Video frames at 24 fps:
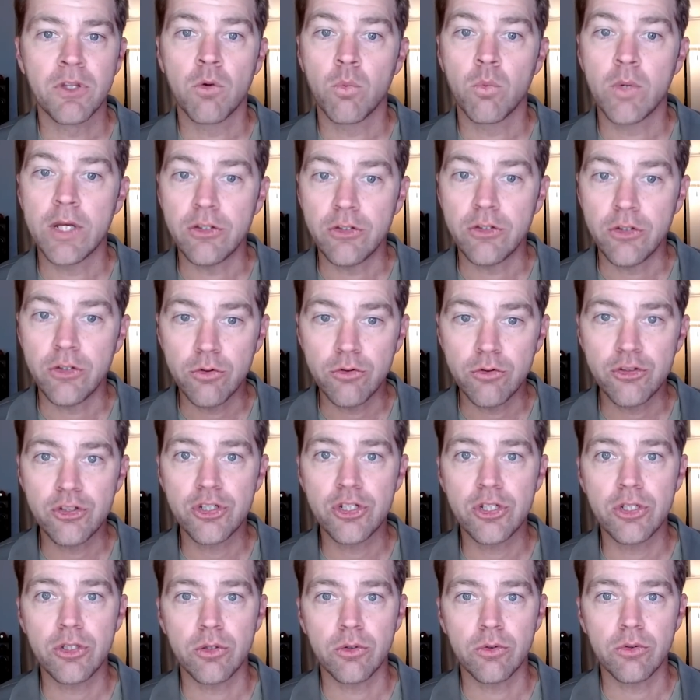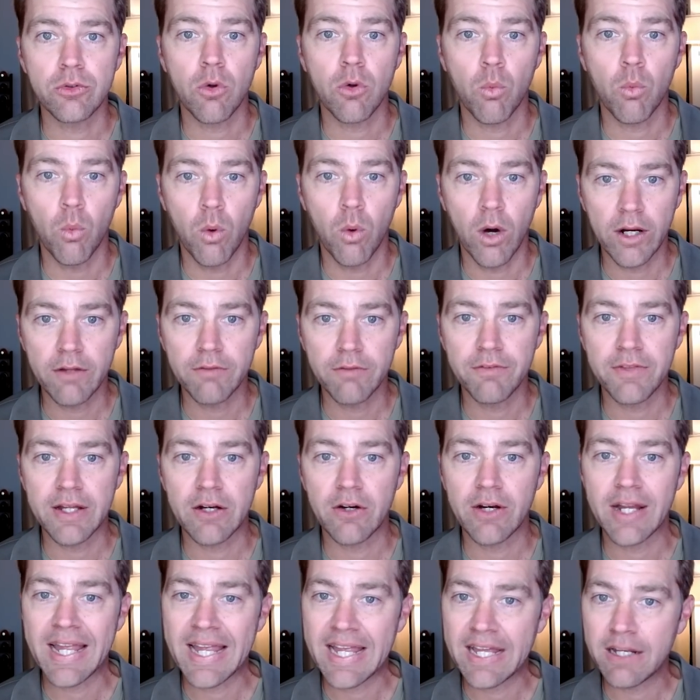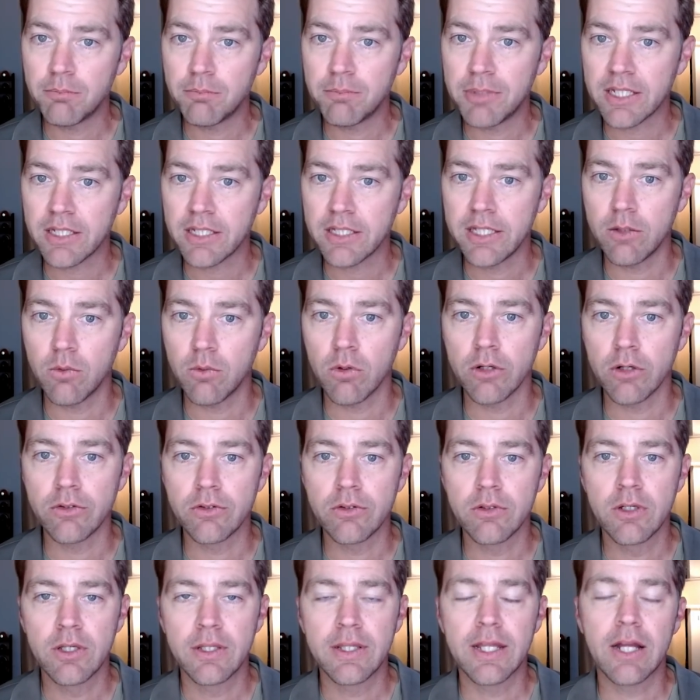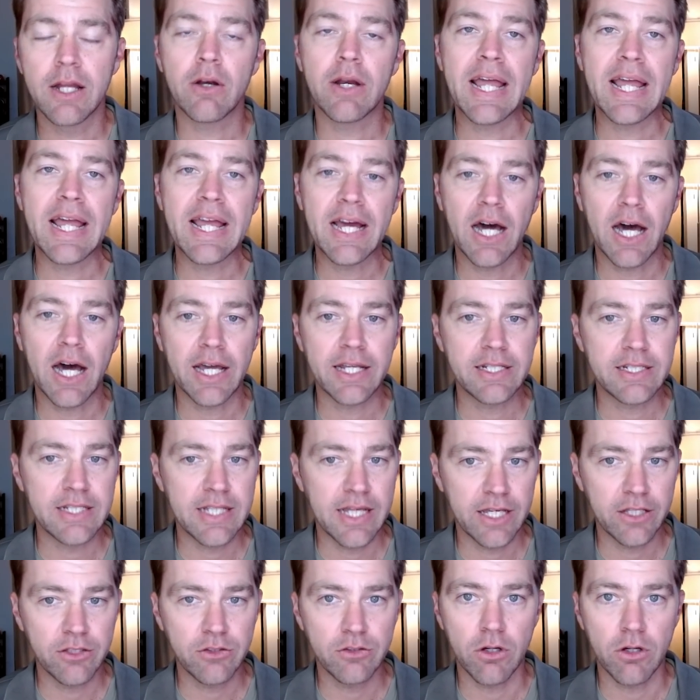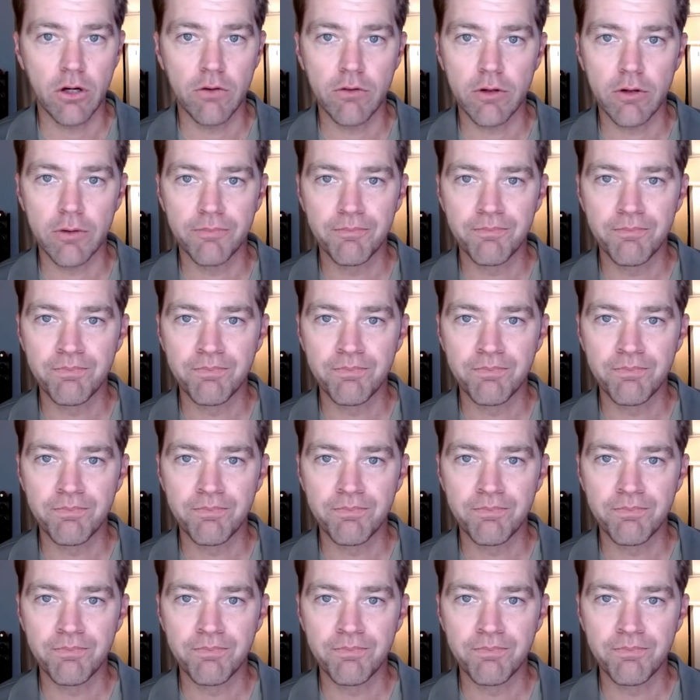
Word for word: When you choose one of their handpicked keywords, their AI takes over